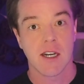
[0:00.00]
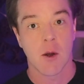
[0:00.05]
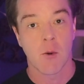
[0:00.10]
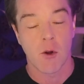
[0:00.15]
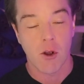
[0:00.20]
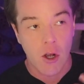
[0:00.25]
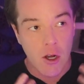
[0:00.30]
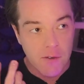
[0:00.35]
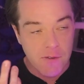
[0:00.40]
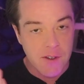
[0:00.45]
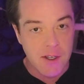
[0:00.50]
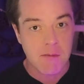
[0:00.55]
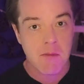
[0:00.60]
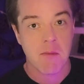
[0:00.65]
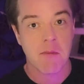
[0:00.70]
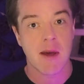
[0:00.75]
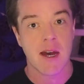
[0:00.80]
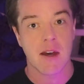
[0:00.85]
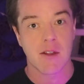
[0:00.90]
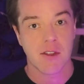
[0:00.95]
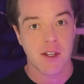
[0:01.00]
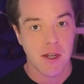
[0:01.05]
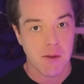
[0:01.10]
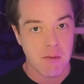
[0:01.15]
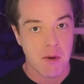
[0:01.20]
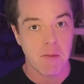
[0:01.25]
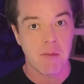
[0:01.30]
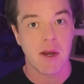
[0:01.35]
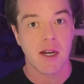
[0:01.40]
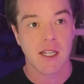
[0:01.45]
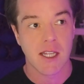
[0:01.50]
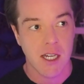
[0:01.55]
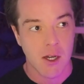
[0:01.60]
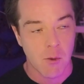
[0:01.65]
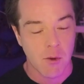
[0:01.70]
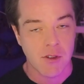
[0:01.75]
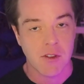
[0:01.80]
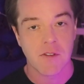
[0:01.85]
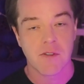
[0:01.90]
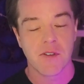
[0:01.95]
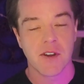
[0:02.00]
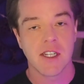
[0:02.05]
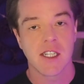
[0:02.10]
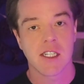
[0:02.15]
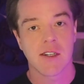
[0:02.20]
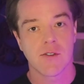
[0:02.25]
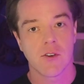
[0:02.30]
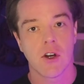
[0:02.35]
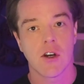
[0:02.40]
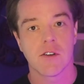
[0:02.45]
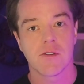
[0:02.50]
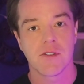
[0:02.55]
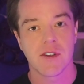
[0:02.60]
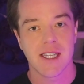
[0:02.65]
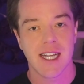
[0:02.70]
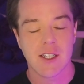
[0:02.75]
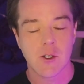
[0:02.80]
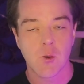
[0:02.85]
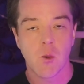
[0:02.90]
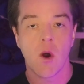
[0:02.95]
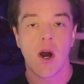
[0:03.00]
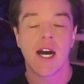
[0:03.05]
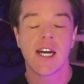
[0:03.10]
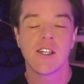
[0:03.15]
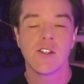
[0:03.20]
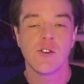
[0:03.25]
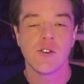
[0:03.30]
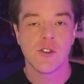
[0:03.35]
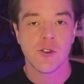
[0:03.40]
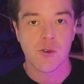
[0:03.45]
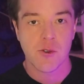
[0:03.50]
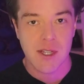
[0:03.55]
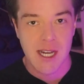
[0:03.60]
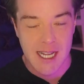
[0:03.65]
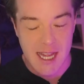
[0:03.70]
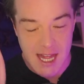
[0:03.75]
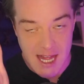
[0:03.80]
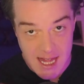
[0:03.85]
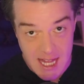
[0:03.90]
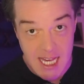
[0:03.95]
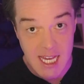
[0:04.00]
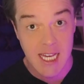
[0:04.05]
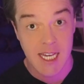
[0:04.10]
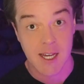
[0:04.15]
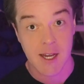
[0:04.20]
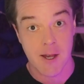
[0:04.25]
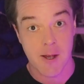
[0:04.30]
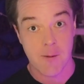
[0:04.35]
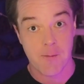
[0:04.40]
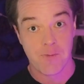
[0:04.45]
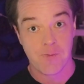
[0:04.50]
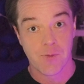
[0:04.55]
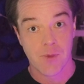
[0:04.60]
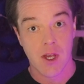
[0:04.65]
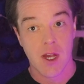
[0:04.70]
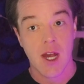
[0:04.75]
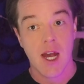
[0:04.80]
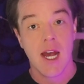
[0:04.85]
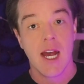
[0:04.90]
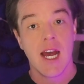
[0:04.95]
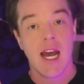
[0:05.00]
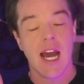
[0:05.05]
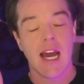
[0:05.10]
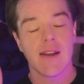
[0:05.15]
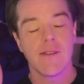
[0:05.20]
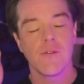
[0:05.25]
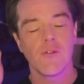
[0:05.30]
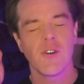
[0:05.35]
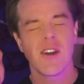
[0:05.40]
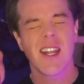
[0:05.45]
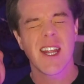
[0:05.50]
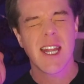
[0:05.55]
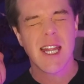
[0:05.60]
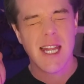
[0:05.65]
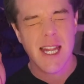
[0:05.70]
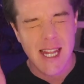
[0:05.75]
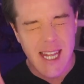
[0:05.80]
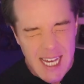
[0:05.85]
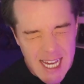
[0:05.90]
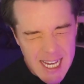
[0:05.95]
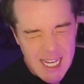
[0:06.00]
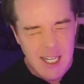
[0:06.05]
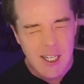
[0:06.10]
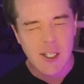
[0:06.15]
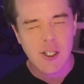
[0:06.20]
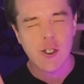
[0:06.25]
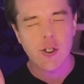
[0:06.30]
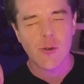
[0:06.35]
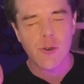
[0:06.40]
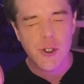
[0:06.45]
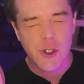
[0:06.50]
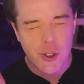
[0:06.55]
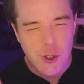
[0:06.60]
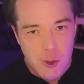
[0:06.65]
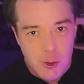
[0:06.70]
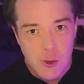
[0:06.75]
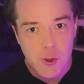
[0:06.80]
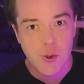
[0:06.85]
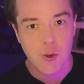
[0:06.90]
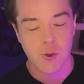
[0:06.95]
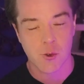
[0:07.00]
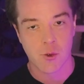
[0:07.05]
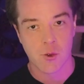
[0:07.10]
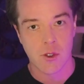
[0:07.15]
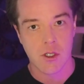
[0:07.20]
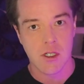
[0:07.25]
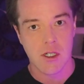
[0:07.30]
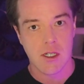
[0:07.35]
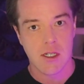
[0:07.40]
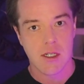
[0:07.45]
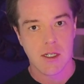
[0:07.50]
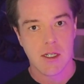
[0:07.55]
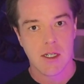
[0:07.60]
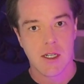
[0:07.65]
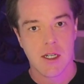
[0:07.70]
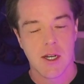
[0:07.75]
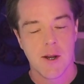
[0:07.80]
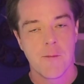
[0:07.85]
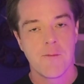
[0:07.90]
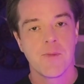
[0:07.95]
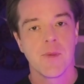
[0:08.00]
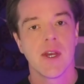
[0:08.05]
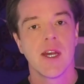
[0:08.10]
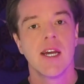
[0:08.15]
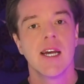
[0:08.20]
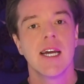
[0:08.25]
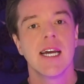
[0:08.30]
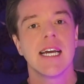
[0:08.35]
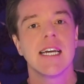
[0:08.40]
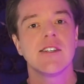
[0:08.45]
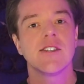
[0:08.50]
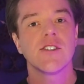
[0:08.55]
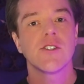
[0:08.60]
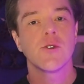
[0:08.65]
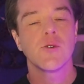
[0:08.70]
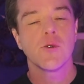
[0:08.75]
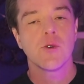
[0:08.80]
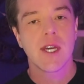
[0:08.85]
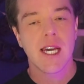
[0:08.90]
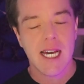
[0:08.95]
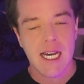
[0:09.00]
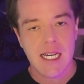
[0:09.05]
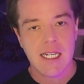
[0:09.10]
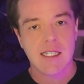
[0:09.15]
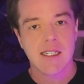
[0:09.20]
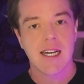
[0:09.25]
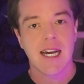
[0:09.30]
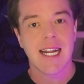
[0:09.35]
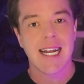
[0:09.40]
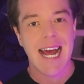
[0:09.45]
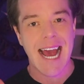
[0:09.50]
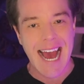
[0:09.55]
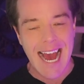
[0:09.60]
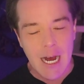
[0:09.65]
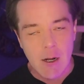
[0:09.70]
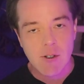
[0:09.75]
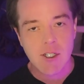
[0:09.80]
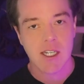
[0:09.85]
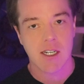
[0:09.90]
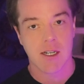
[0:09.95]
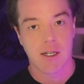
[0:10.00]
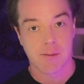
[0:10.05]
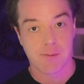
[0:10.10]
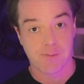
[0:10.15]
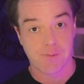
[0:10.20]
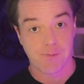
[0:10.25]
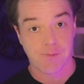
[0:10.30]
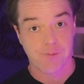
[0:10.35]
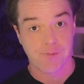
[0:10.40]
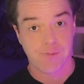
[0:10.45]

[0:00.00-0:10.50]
I want coffee in my mouth and in my belly. I want the feeling of coffee. That's why you do that thing. Everything you do is to get an outcome.